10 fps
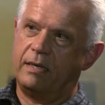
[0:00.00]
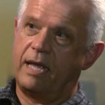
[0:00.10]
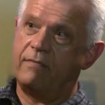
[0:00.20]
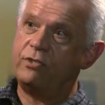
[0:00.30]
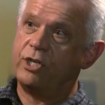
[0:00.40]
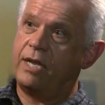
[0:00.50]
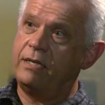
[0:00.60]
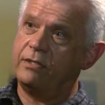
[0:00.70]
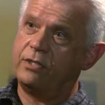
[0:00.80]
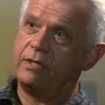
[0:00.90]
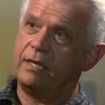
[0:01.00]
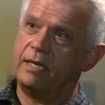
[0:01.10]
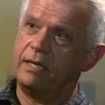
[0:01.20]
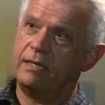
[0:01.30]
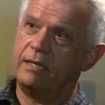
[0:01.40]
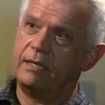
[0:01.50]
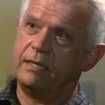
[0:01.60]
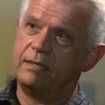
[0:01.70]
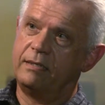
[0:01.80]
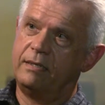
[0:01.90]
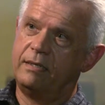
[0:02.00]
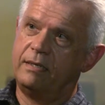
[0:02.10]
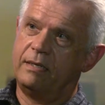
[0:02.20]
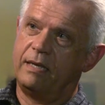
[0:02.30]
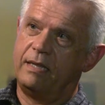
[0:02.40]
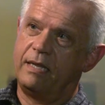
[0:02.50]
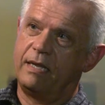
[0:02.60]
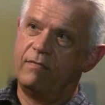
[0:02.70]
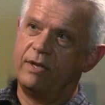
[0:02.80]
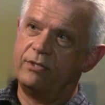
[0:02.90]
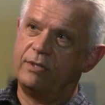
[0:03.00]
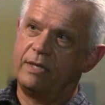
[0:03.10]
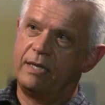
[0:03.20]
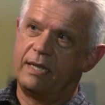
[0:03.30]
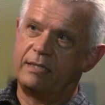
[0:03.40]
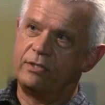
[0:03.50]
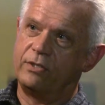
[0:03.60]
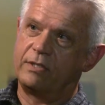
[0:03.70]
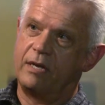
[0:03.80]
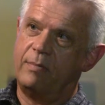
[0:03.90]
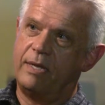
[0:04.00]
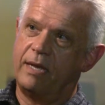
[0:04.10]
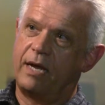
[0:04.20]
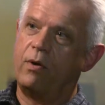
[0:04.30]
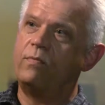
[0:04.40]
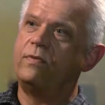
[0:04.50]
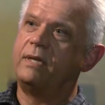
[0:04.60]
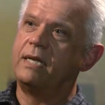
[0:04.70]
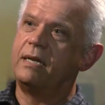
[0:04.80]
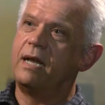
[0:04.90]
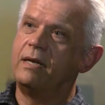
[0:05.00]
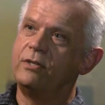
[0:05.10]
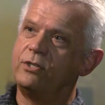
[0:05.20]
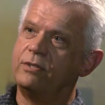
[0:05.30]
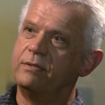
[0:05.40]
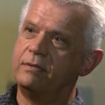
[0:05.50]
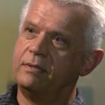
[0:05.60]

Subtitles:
have changed, and I think eventually that's just going to be, hopefully, a non-issue.